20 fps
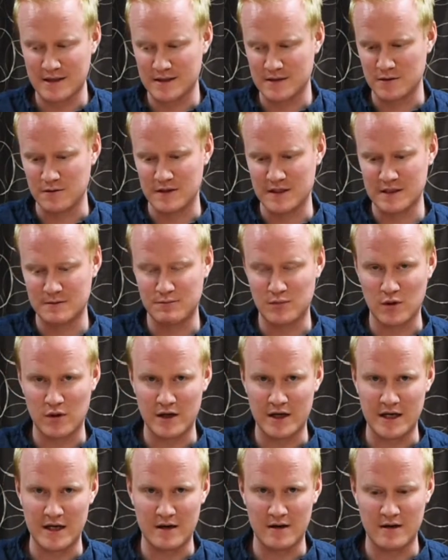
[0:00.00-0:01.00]
So this board
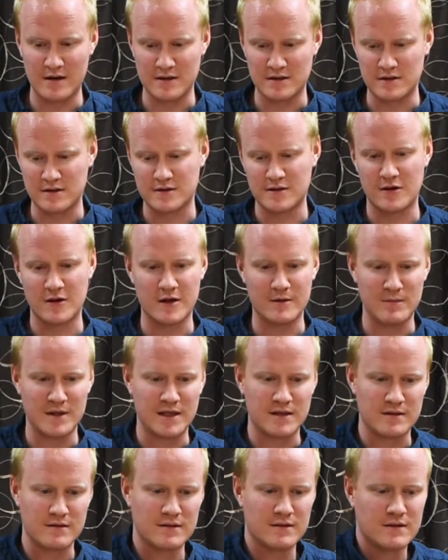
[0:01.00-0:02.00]
here is a
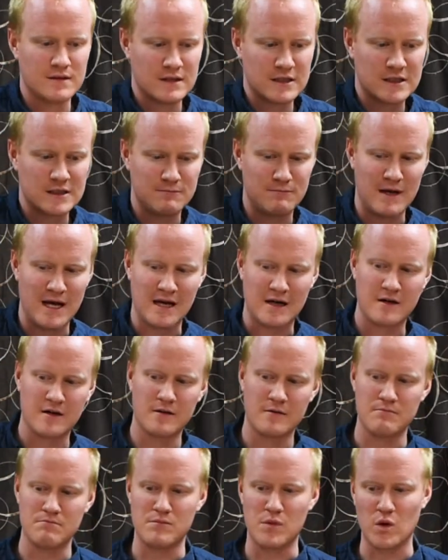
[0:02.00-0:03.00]
tournament spec
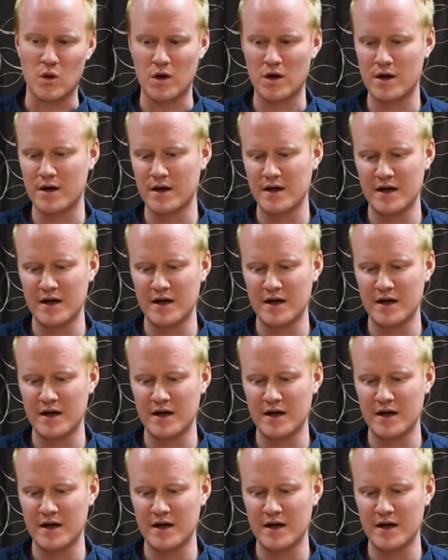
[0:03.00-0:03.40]
board.